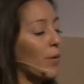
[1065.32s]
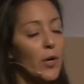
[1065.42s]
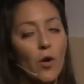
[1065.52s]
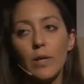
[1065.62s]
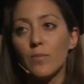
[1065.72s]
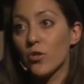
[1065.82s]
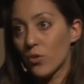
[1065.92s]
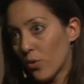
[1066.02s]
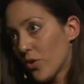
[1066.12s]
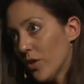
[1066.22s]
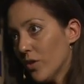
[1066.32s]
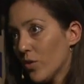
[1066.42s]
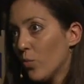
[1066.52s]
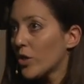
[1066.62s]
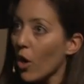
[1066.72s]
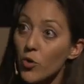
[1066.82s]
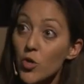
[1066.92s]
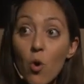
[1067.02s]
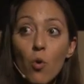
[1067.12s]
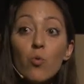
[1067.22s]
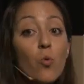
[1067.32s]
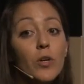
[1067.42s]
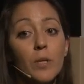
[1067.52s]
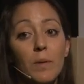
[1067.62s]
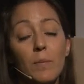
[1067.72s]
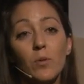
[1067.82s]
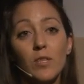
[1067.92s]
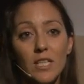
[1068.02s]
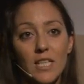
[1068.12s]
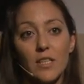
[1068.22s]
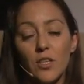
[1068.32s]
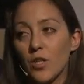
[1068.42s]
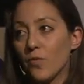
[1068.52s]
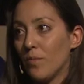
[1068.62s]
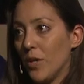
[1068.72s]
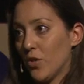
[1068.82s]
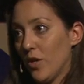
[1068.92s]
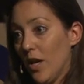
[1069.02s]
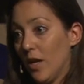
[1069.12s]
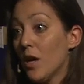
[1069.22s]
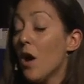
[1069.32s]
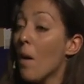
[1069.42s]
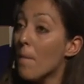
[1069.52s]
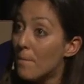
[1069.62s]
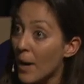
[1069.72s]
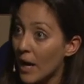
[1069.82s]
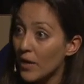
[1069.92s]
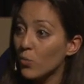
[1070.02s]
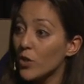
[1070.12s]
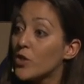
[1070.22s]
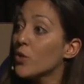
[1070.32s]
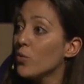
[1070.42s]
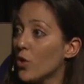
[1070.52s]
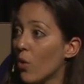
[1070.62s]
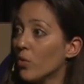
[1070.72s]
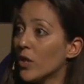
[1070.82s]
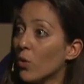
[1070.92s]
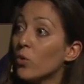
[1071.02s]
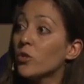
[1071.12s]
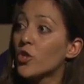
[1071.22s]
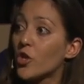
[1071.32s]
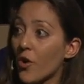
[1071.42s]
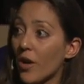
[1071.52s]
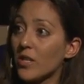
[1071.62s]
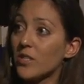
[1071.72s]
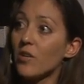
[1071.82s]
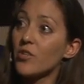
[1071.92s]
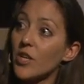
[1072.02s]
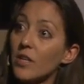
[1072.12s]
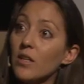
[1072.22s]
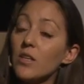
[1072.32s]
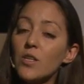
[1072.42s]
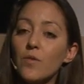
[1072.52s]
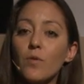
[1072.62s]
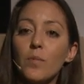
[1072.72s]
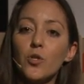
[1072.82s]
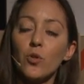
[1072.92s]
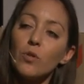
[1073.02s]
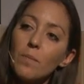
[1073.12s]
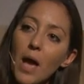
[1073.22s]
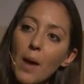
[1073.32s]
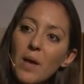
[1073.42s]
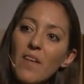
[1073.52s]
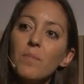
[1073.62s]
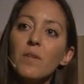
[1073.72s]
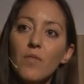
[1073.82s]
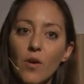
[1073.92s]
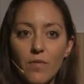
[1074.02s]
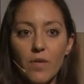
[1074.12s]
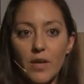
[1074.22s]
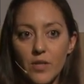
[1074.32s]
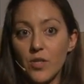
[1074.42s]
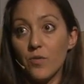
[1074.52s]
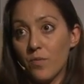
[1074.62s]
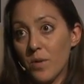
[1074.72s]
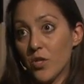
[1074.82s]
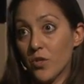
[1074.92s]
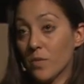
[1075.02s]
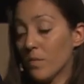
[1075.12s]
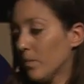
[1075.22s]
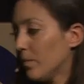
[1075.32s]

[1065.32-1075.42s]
from anonymous sources. We don't know who are the people that send this information in. But we do know that all the journalists that are sending this information to the map have been verified this information.